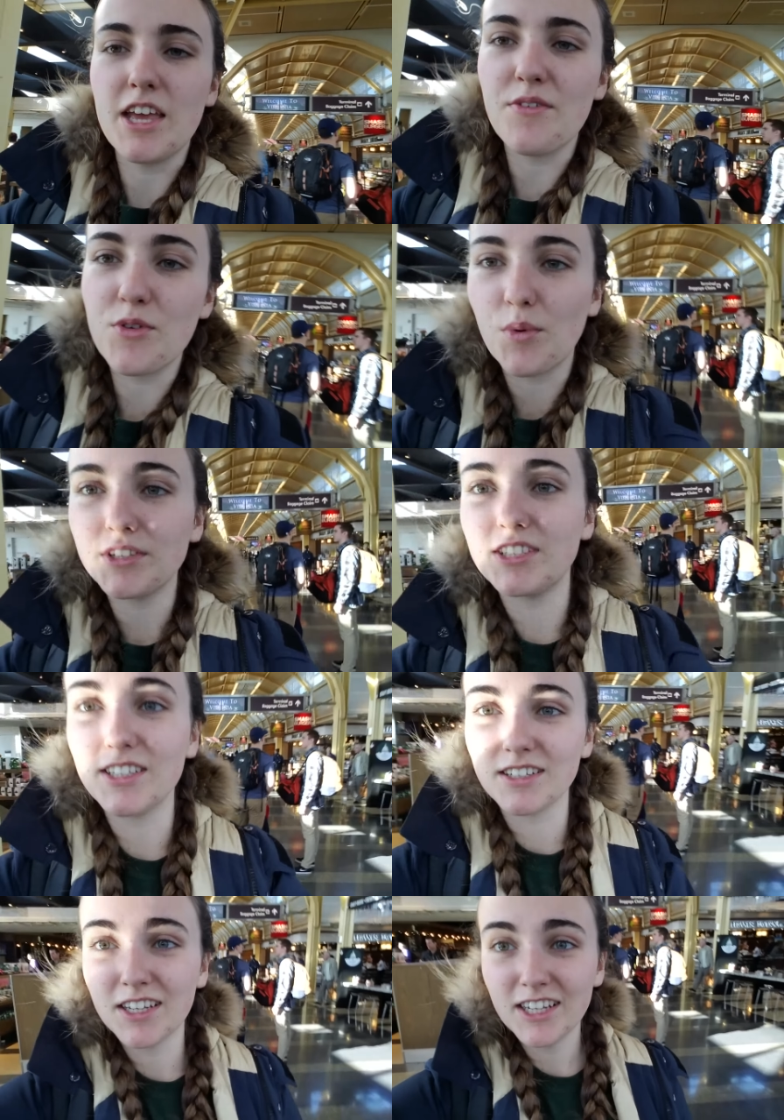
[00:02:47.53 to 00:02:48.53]
if you want
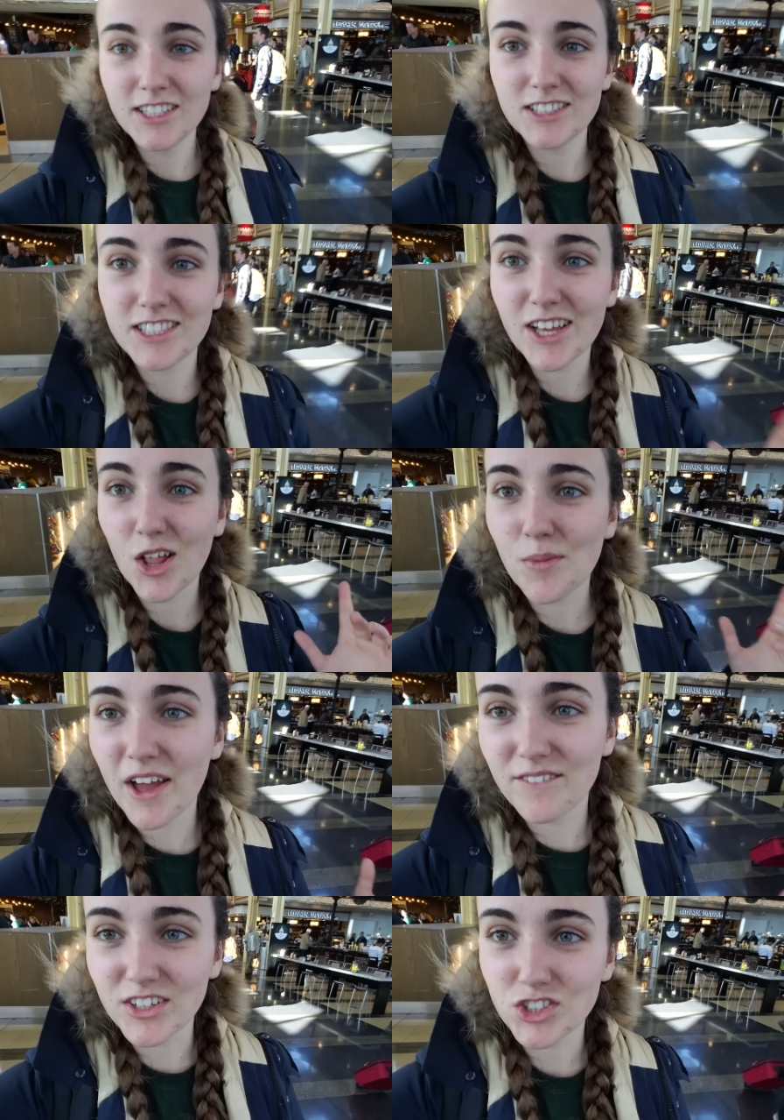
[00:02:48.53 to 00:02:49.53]
to see all my
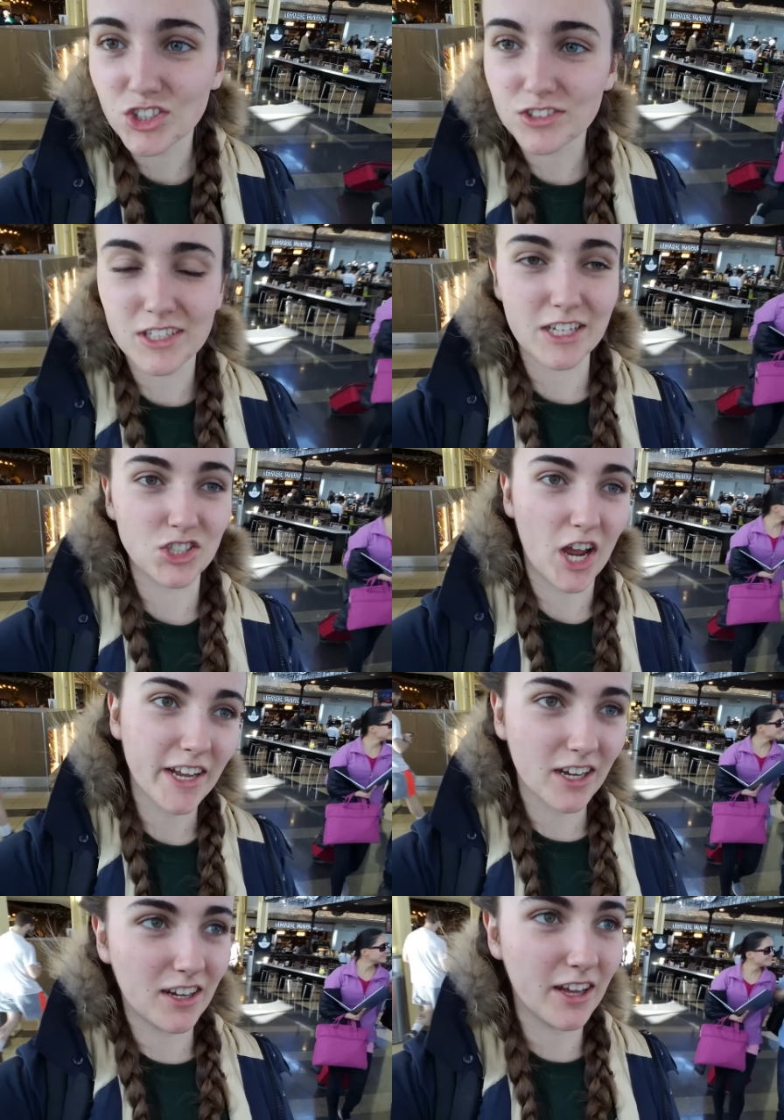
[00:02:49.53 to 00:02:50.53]
adventures in
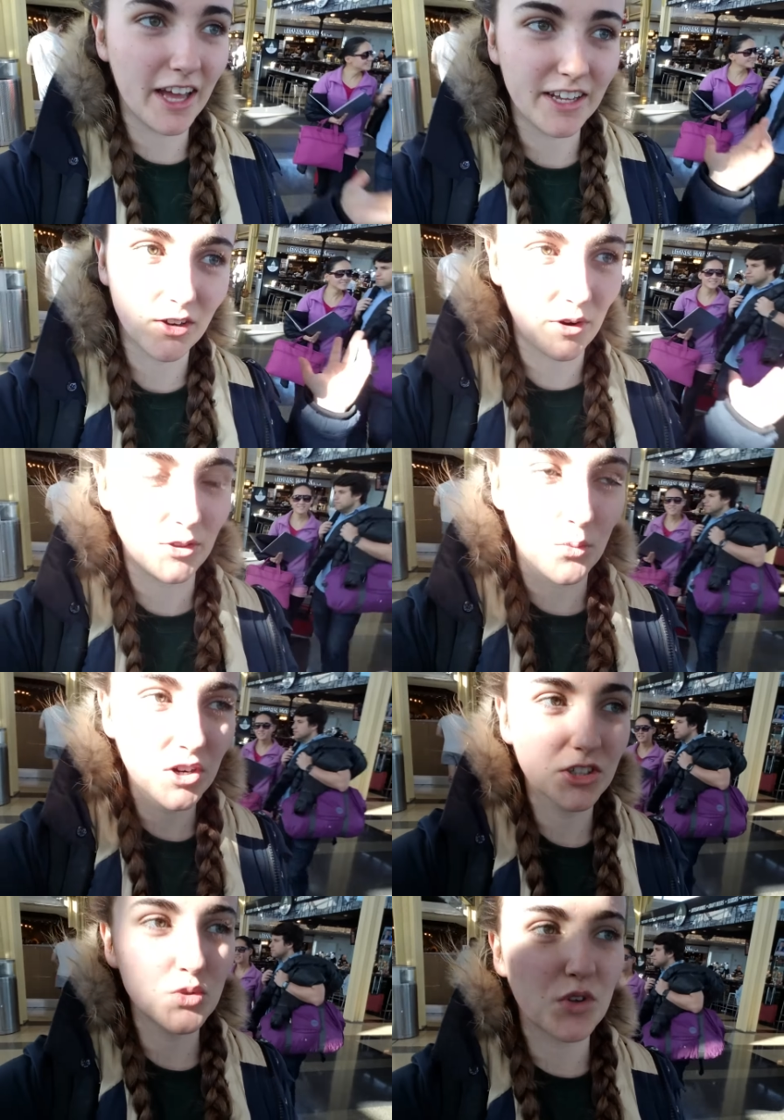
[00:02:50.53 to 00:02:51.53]
China and around the
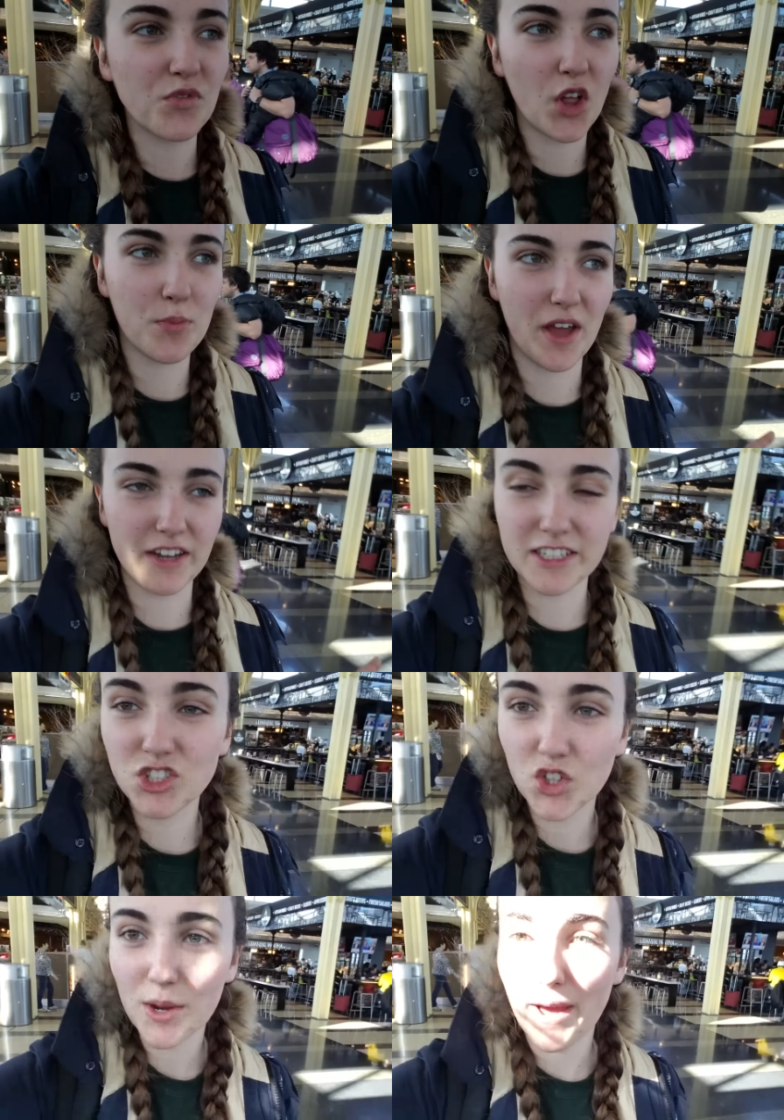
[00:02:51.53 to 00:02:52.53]
world, you can follow me on
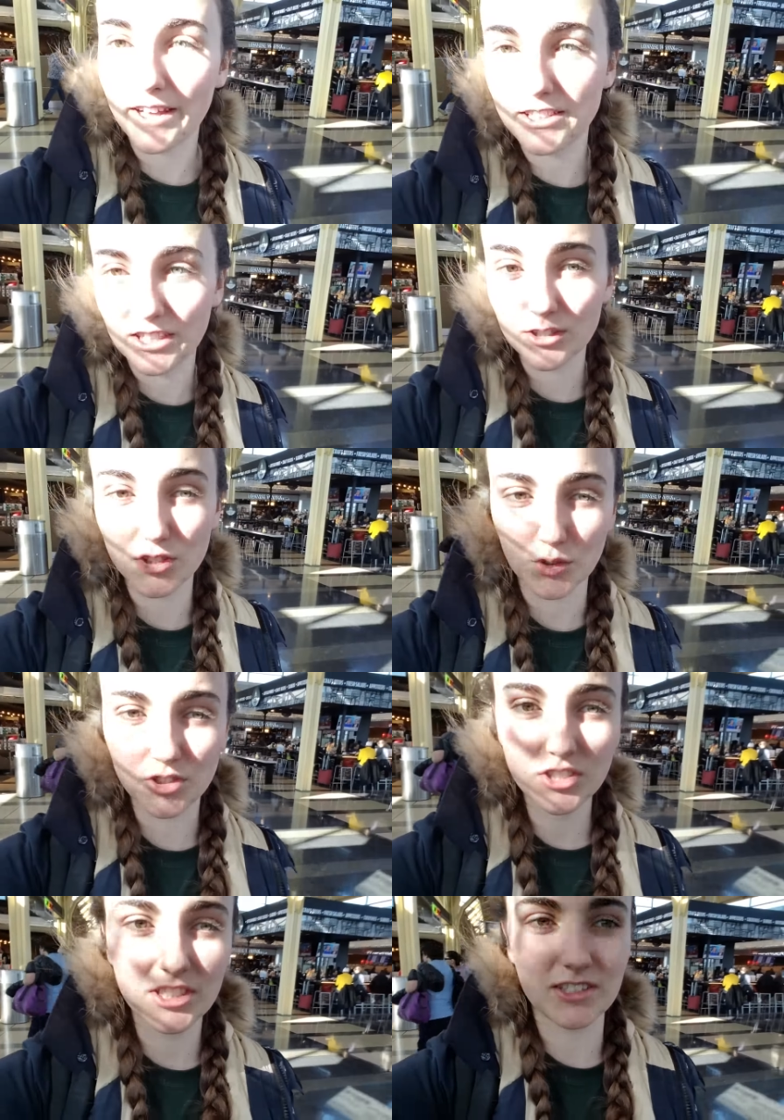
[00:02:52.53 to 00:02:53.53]
Instagram at Sarah's Seoul
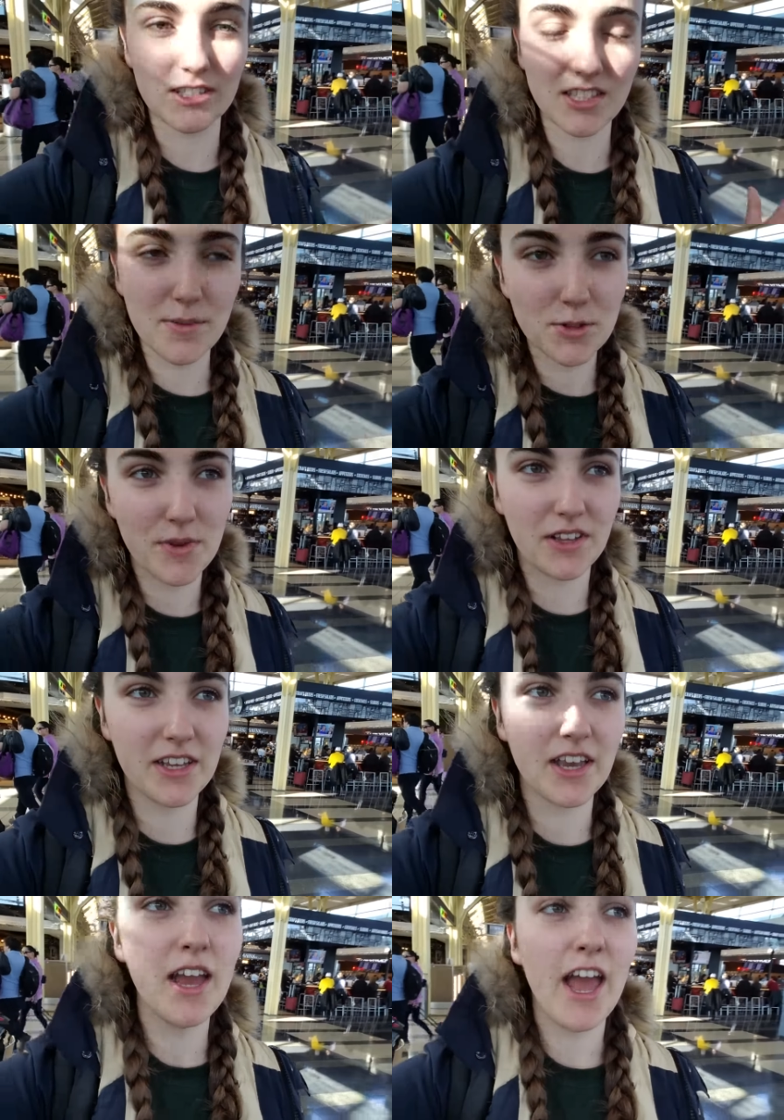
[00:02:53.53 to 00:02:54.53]
Search. It's the same
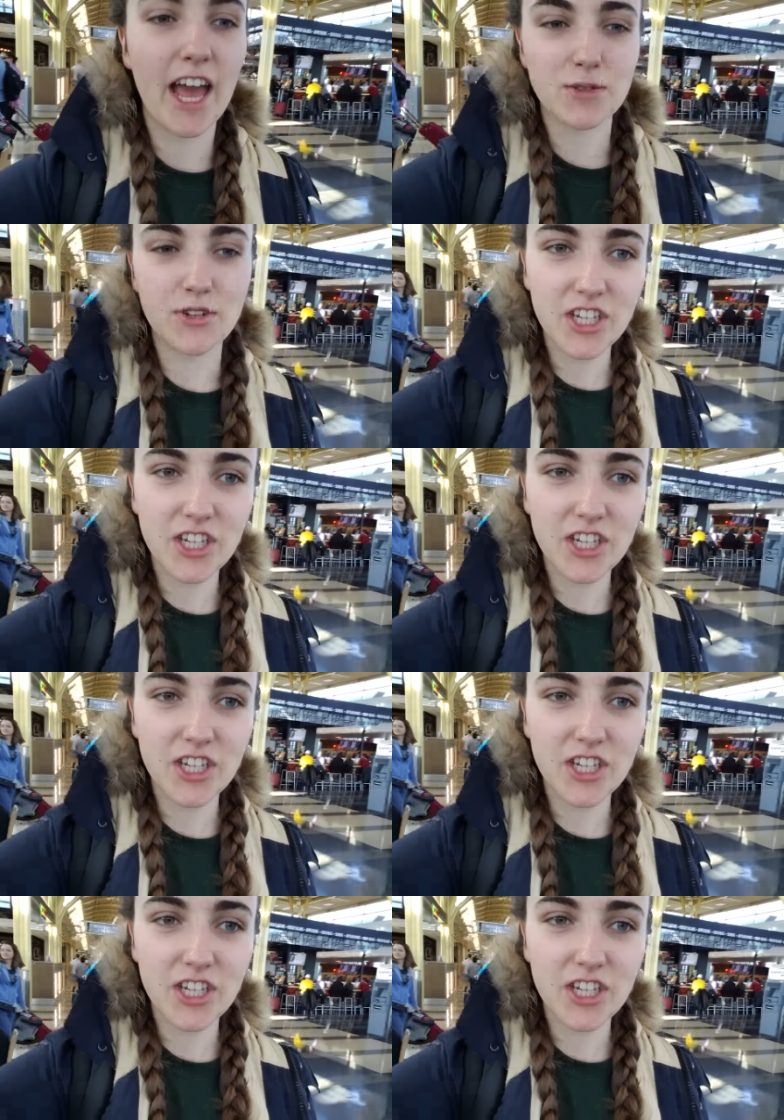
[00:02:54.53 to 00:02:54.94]
spelling as my